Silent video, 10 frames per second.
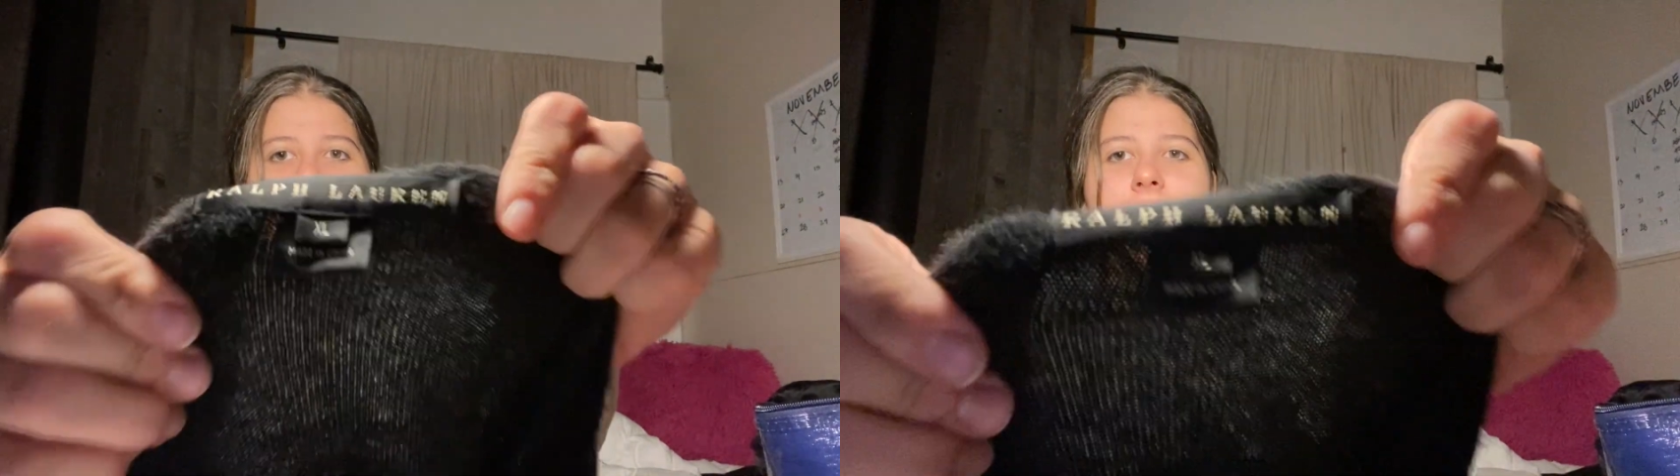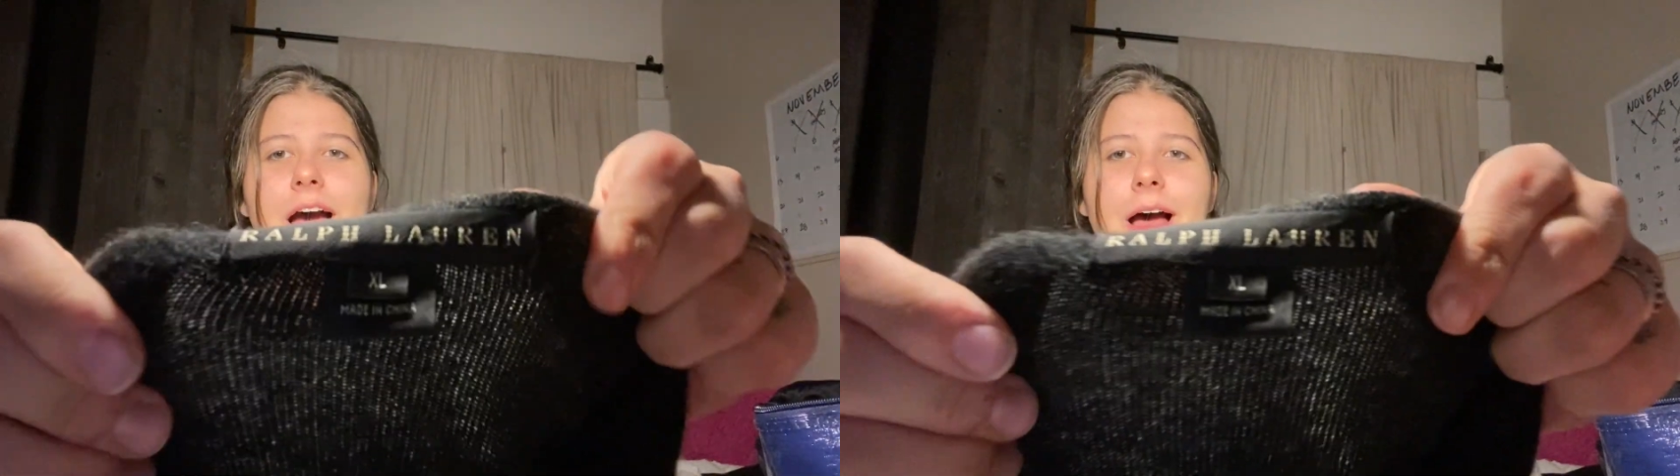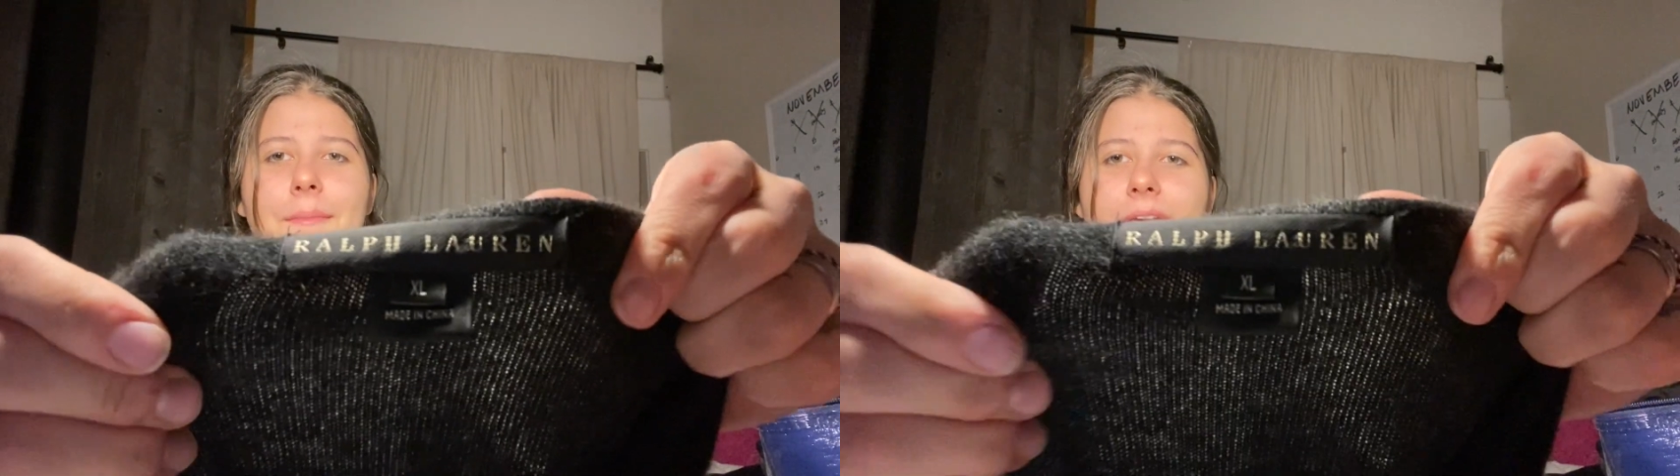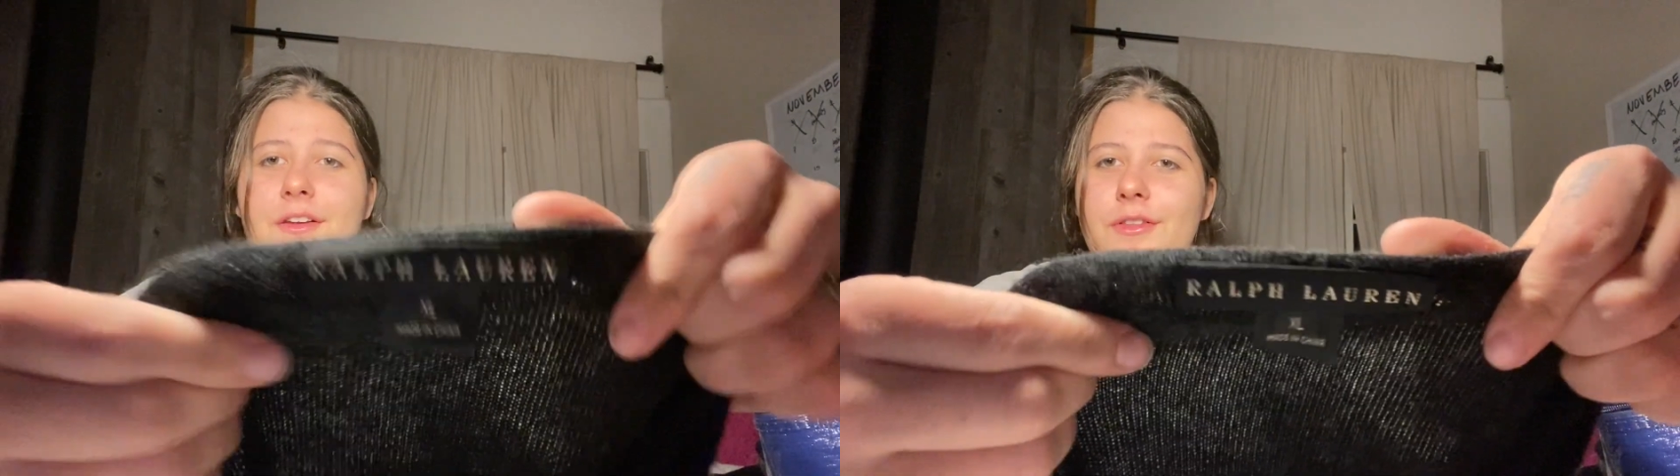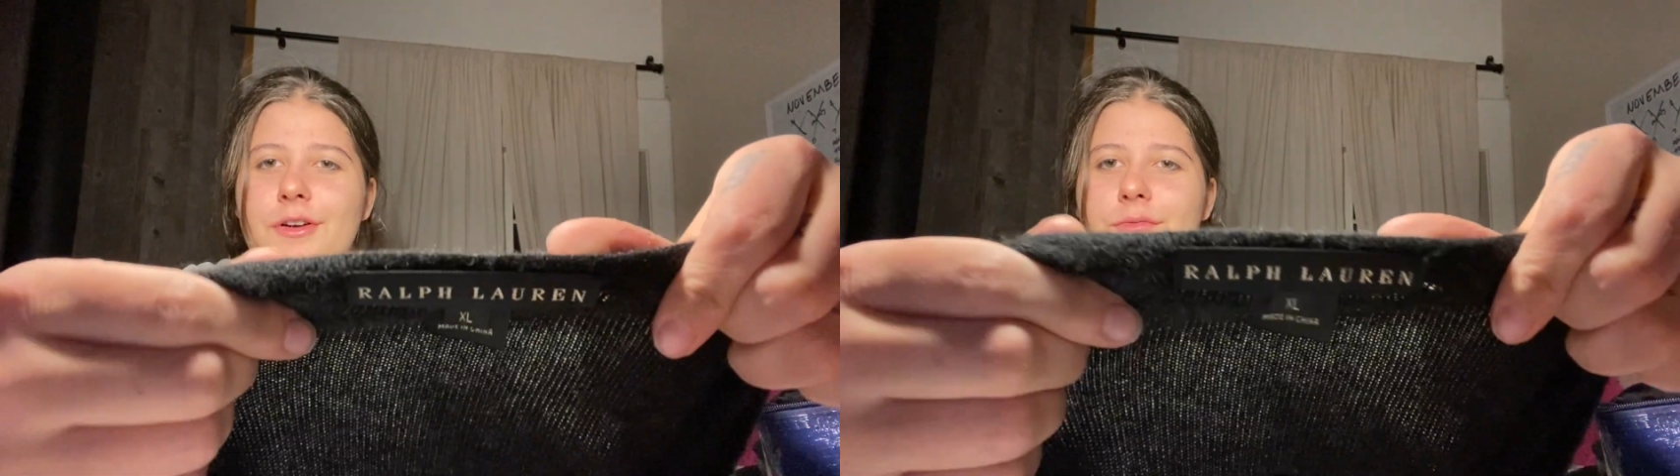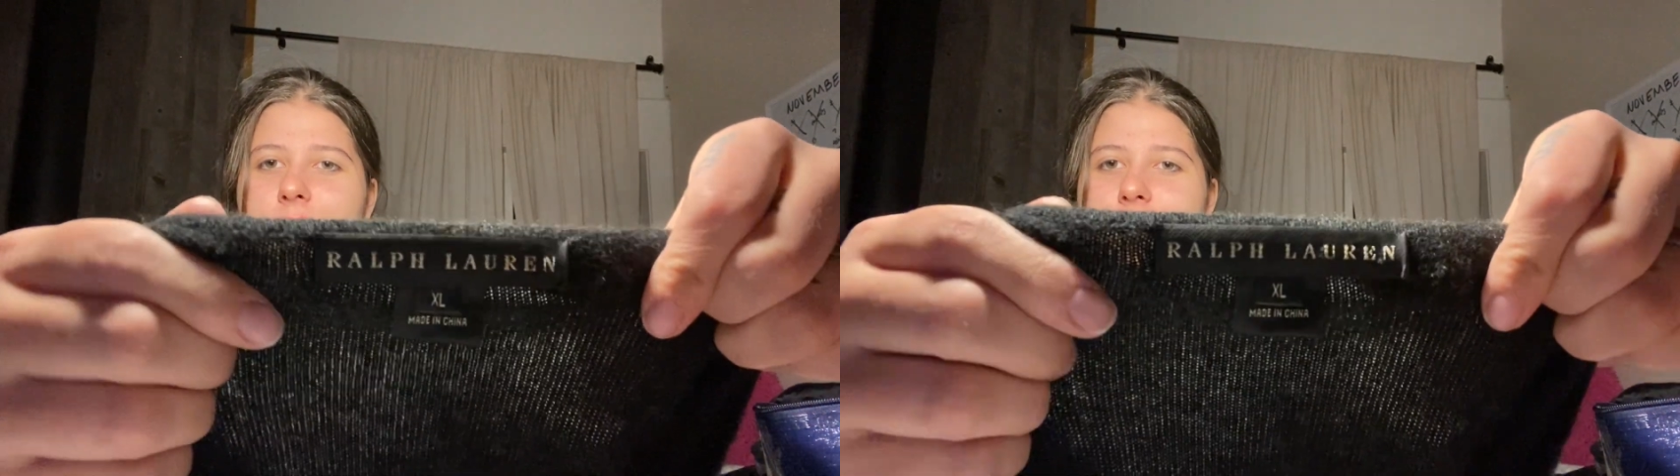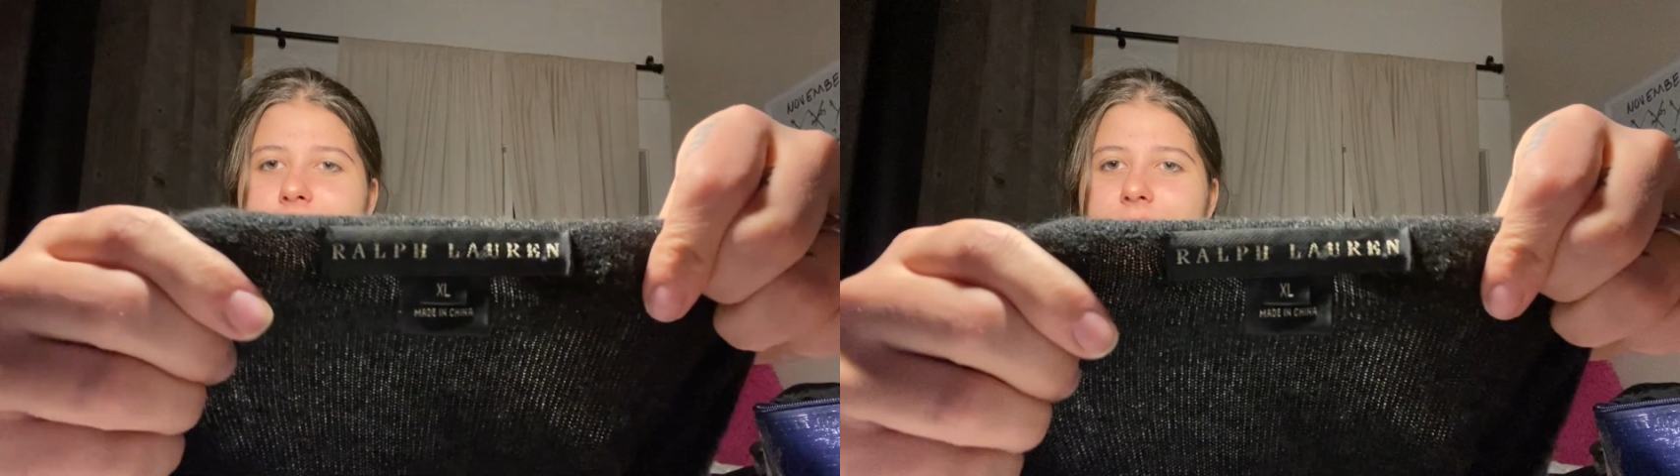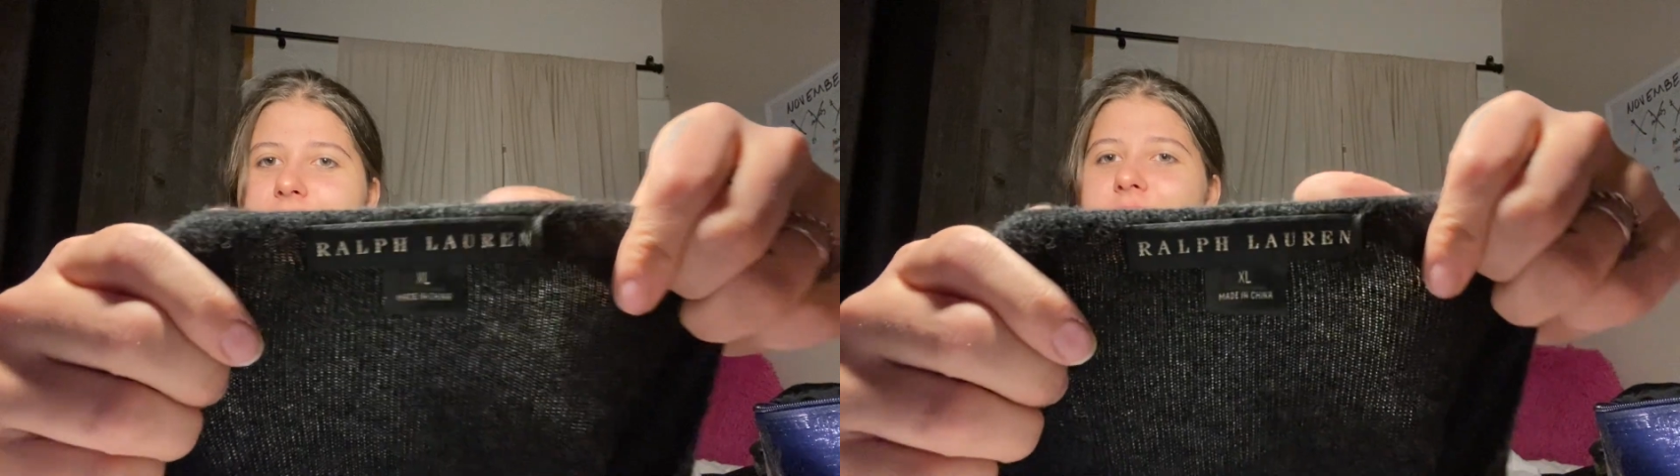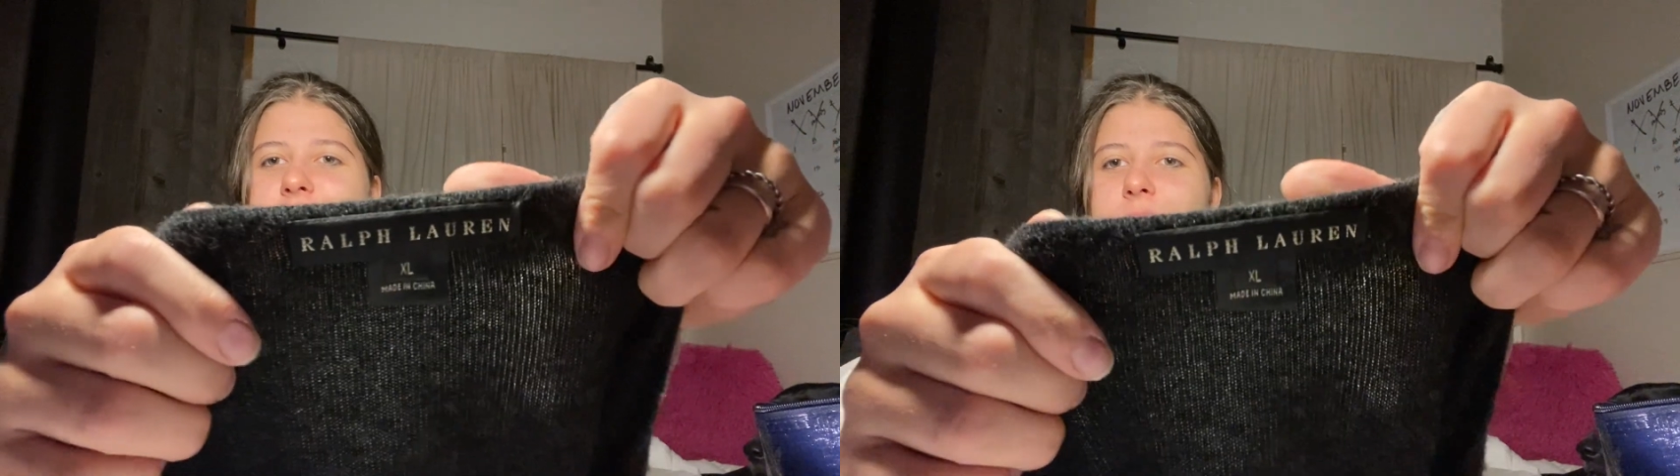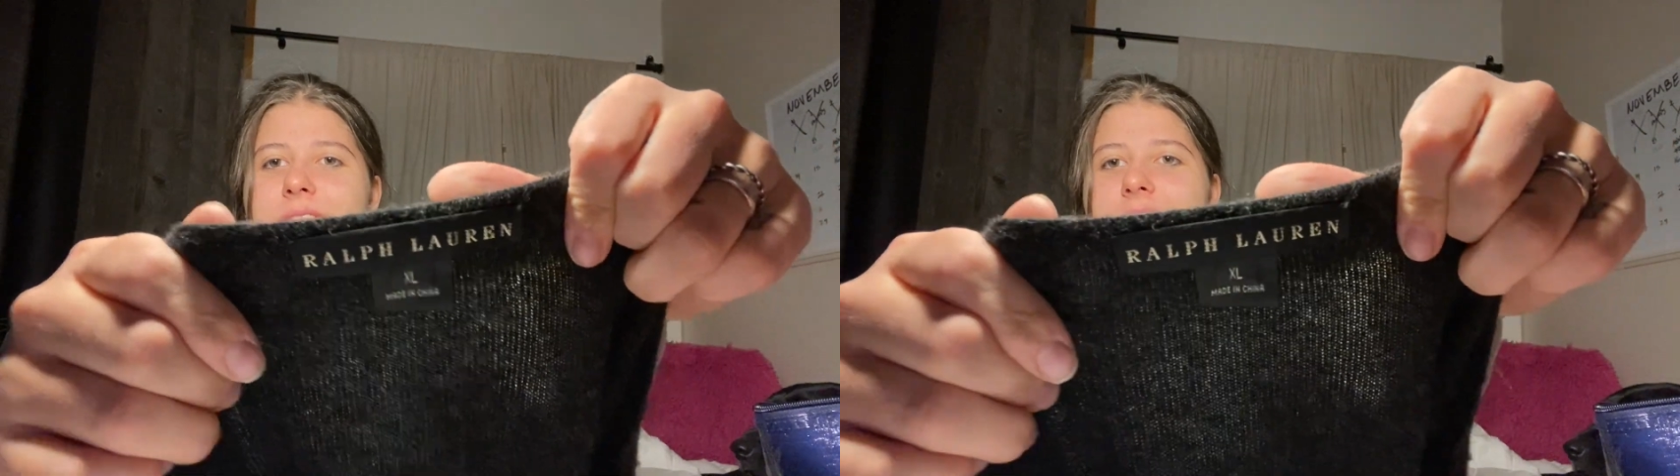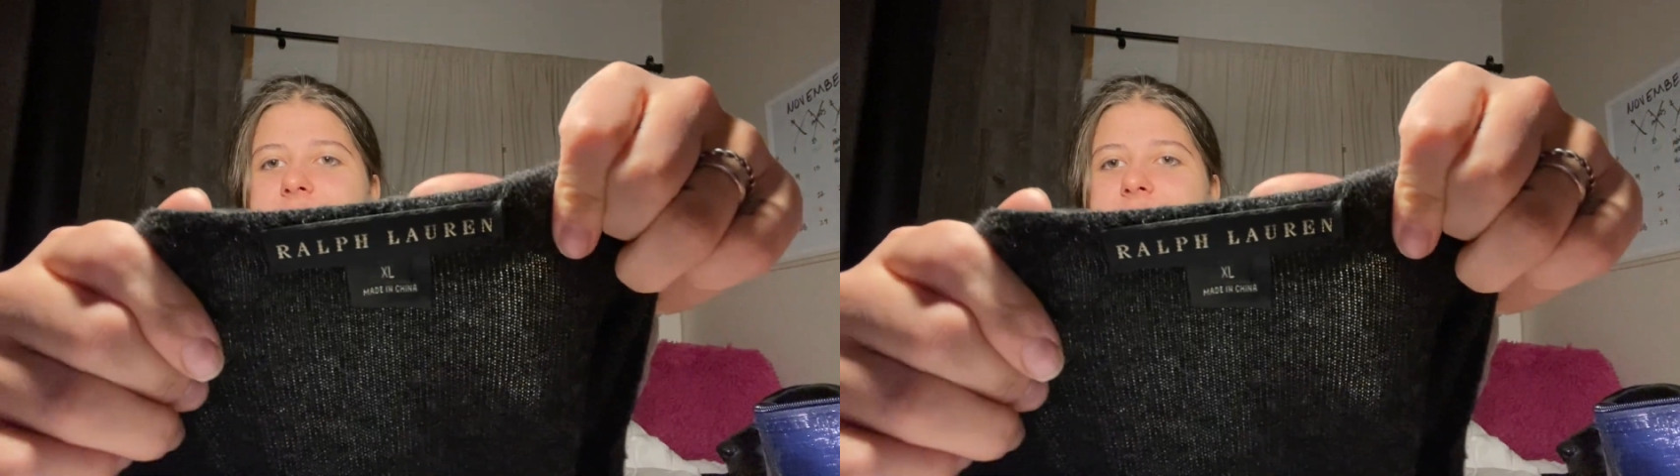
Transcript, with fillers: Um, I know they're stupidly